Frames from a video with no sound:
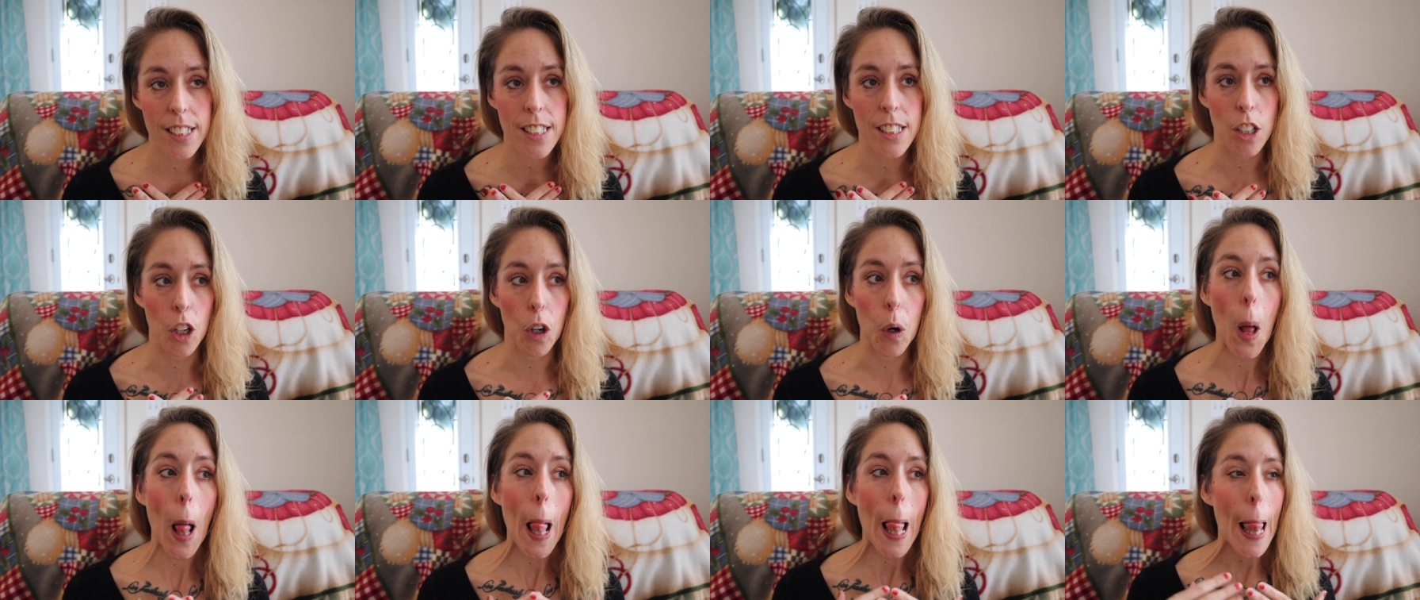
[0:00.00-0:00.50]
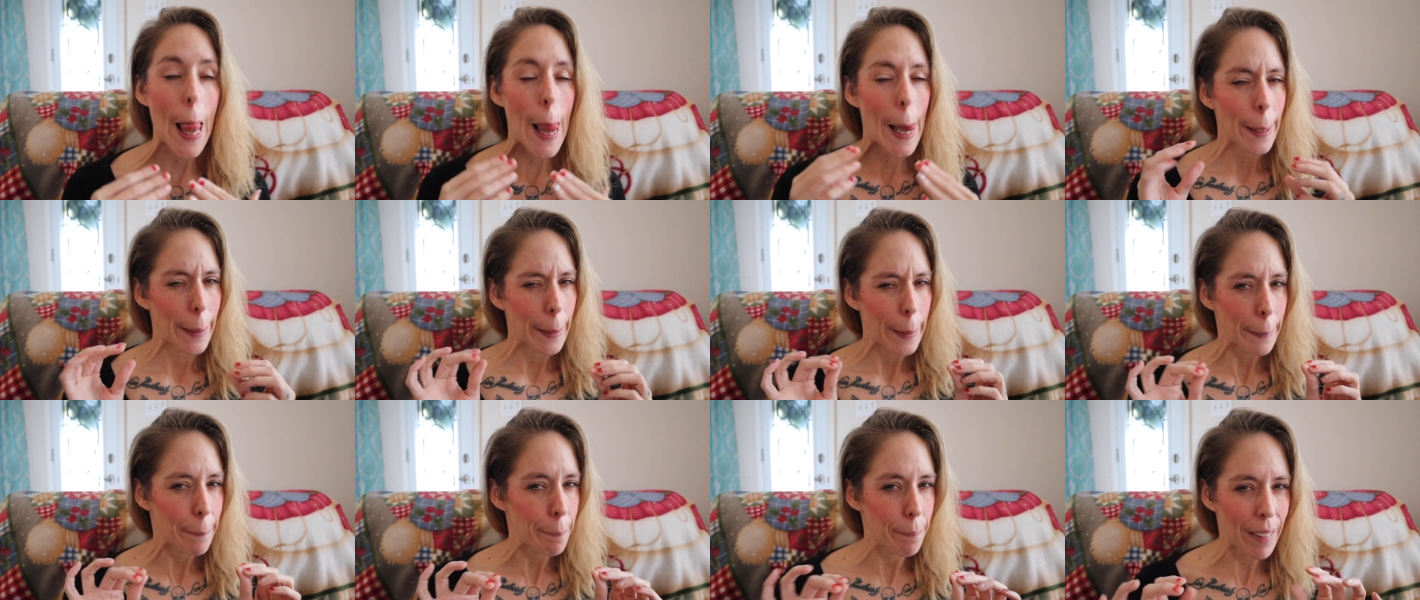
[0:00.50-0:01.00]
So
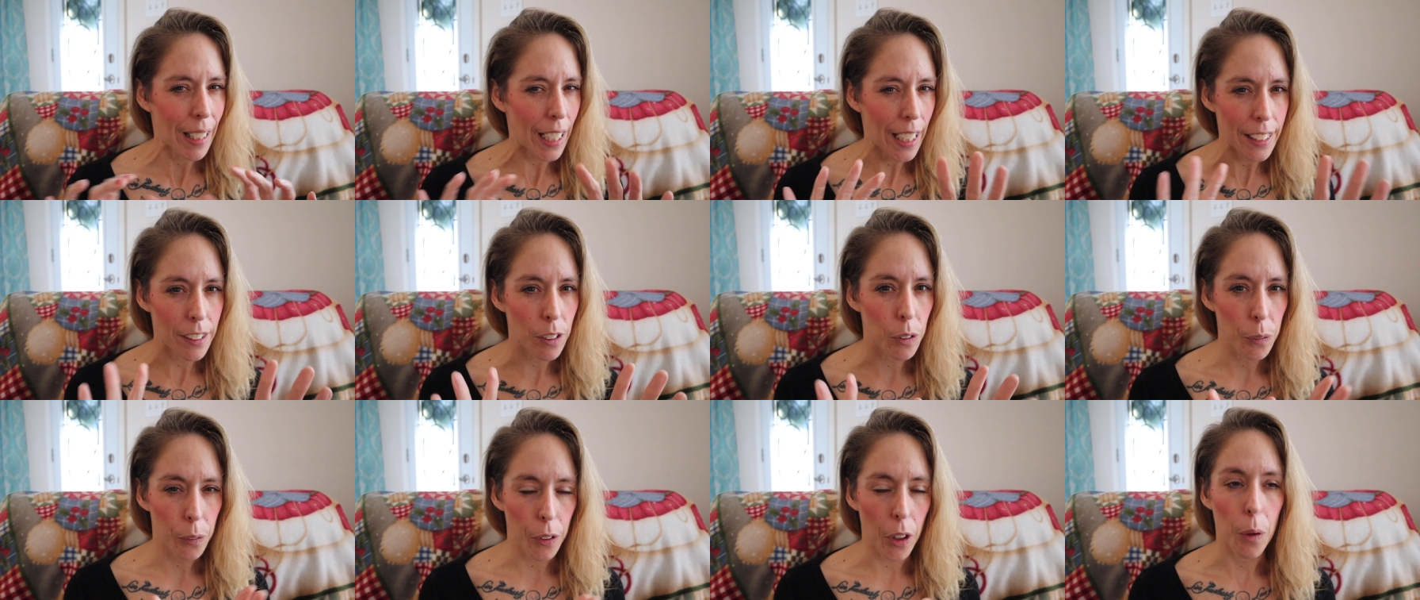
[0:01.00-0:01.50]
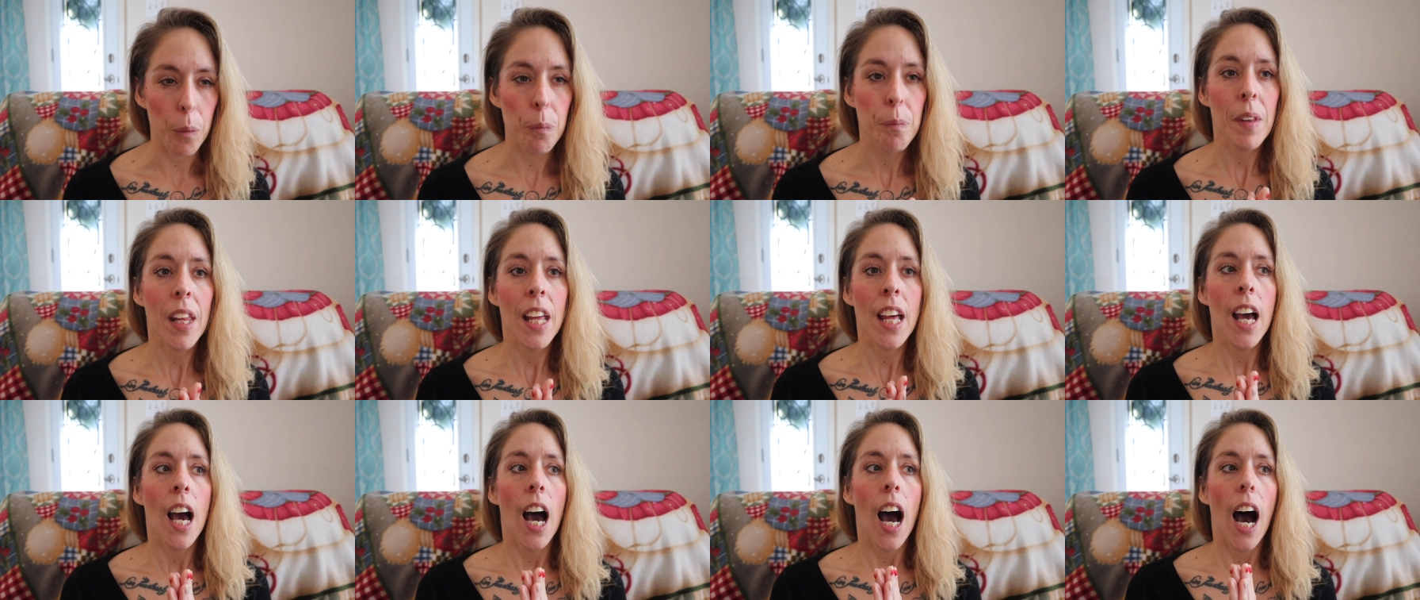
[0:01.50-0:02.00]
I don't know.
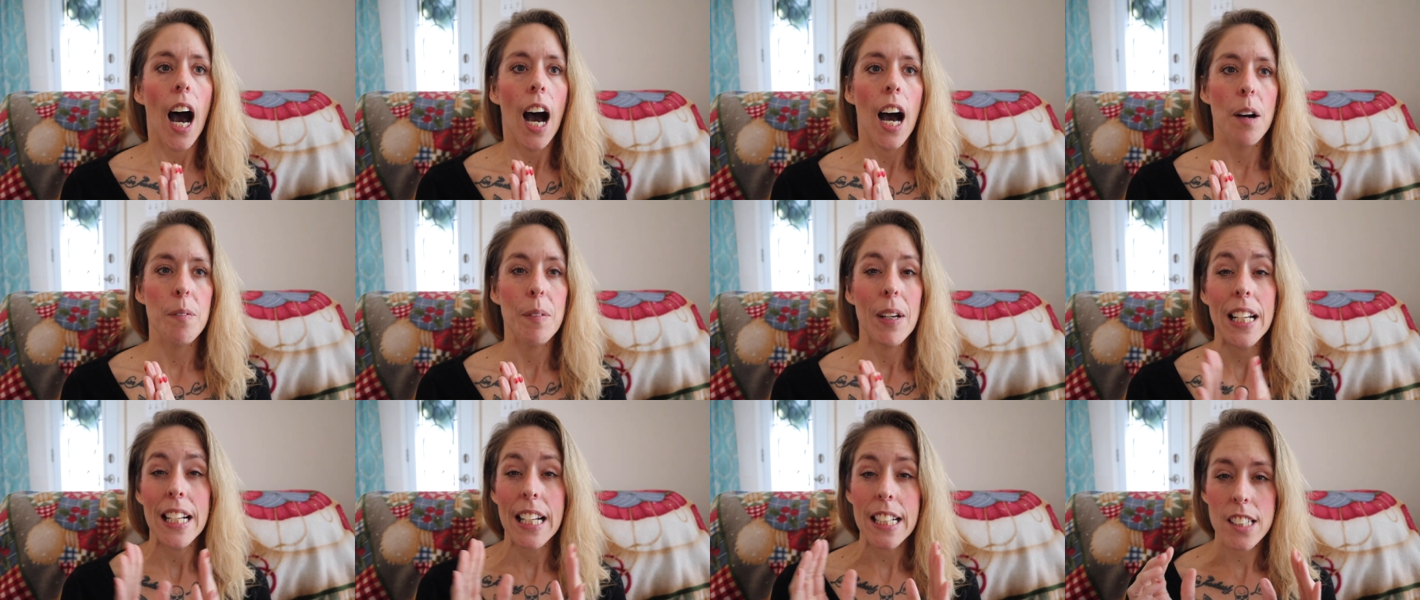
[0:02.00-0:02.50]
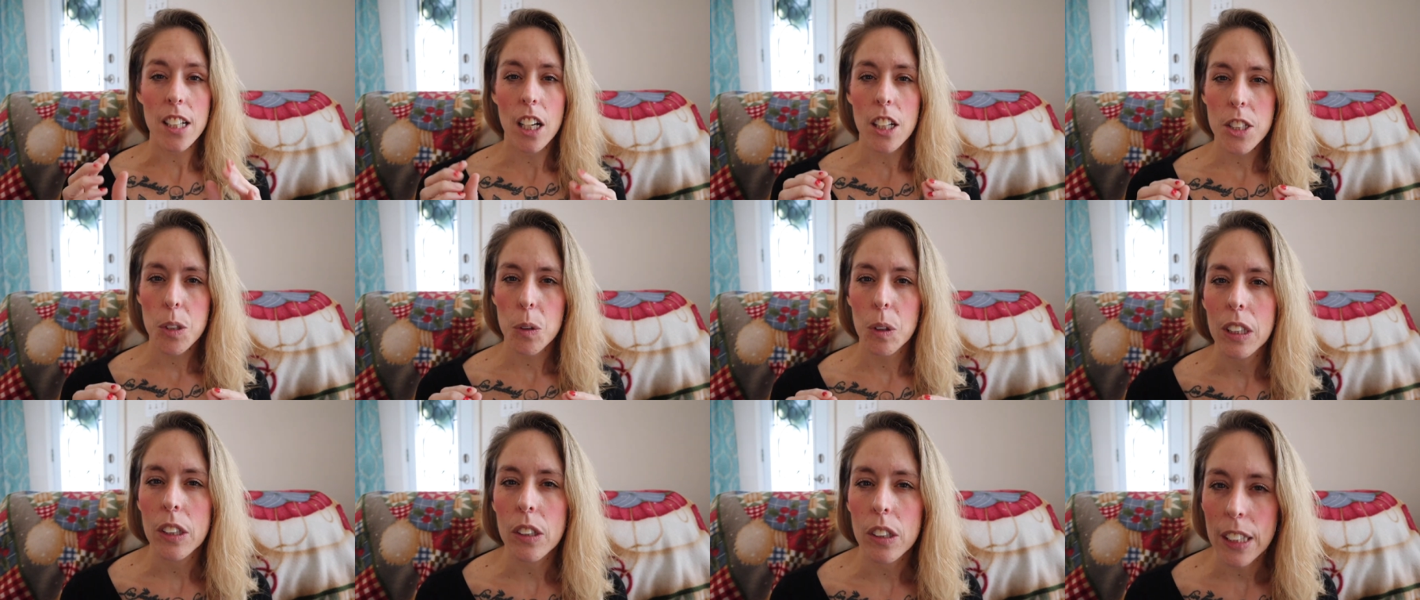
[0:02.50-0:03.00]
Um, and it's
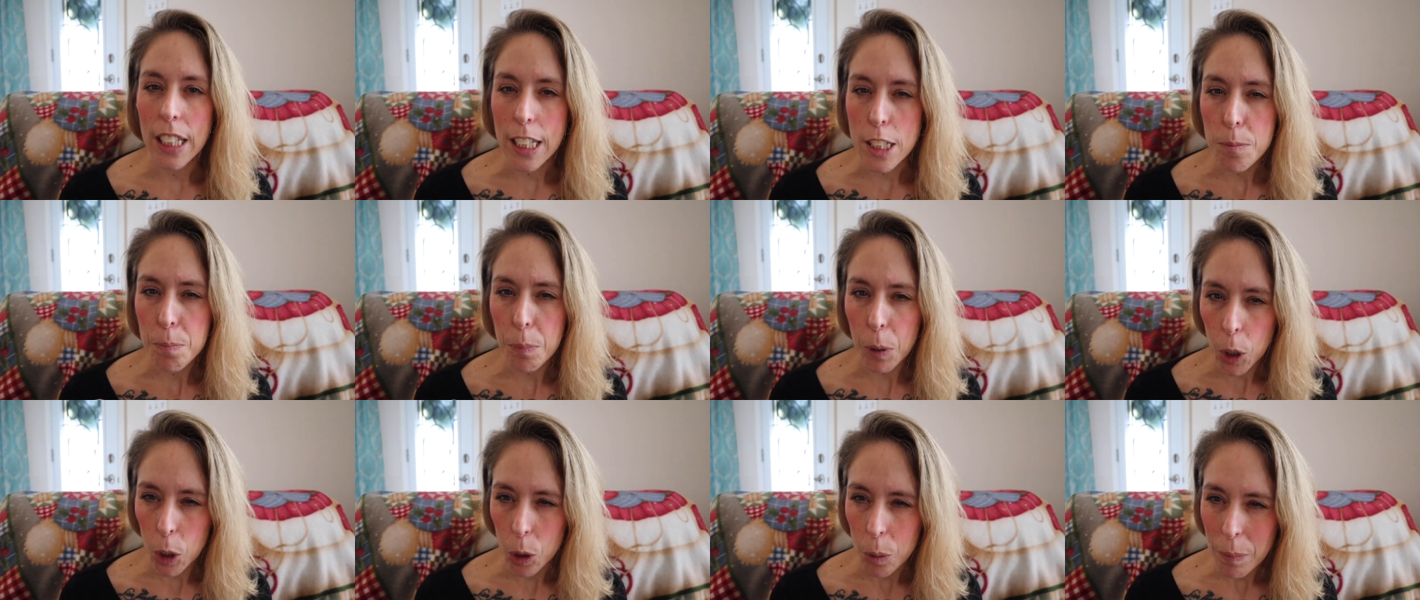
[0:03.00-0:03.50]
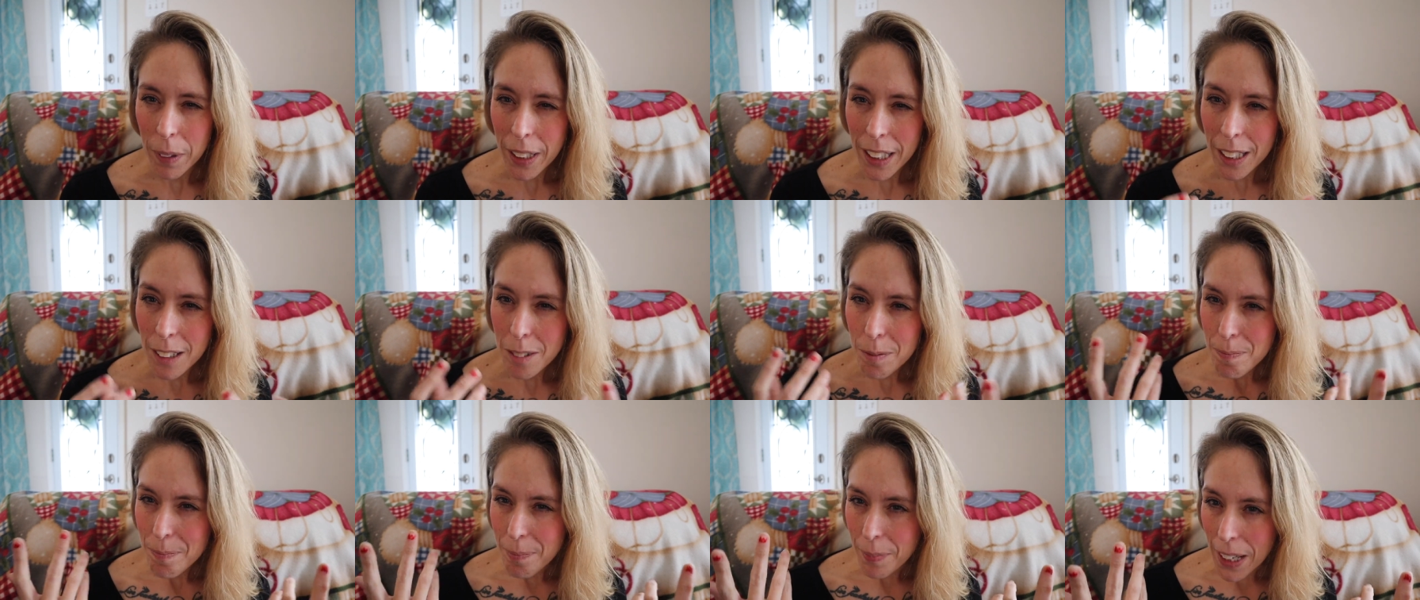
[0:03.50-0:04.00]
also a little less
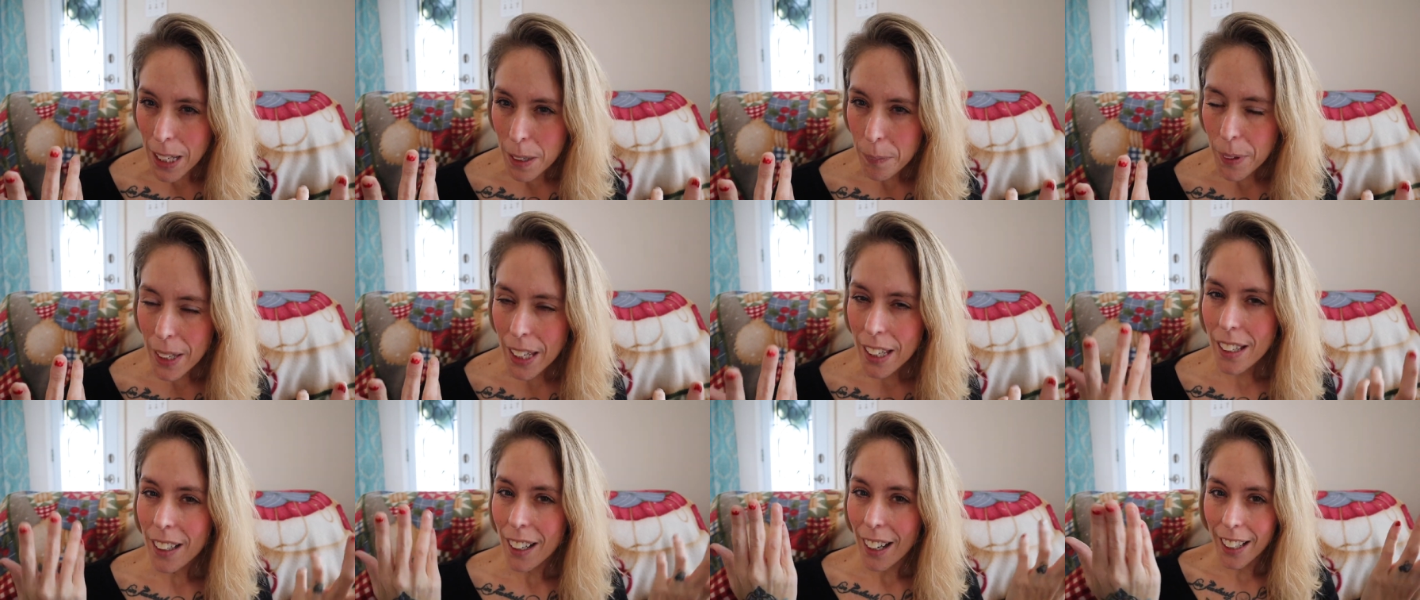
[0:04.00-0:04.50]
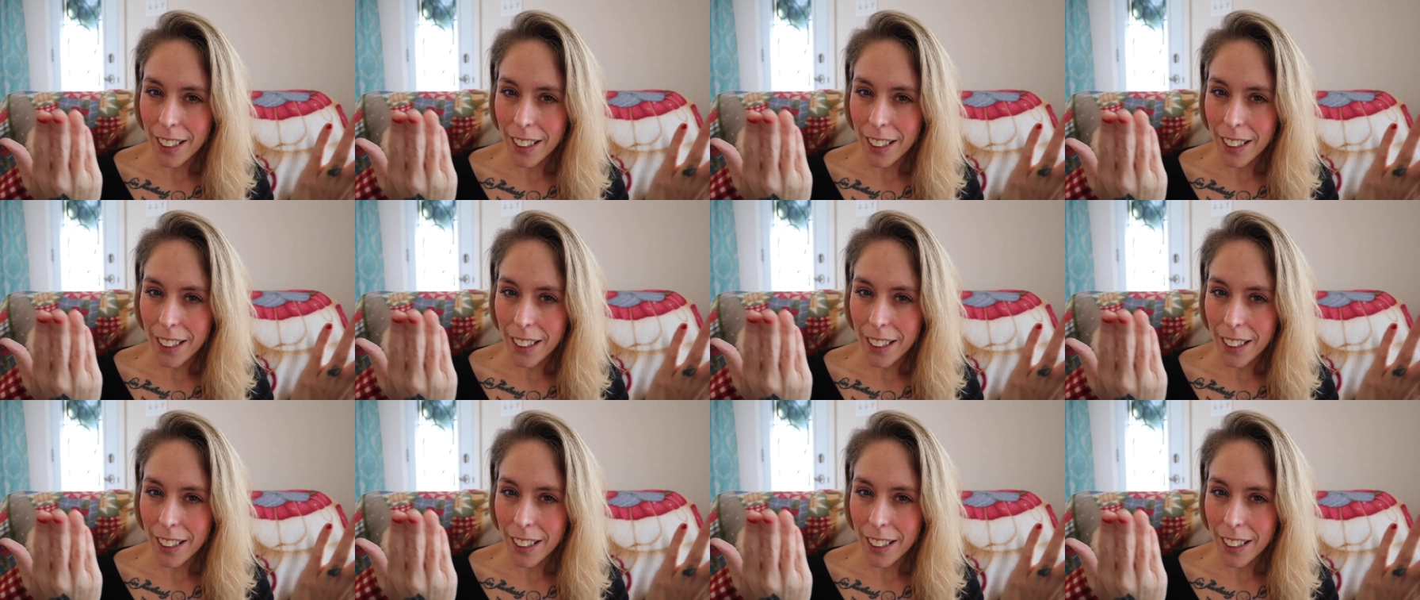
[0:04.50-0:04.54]
permanent, maybe.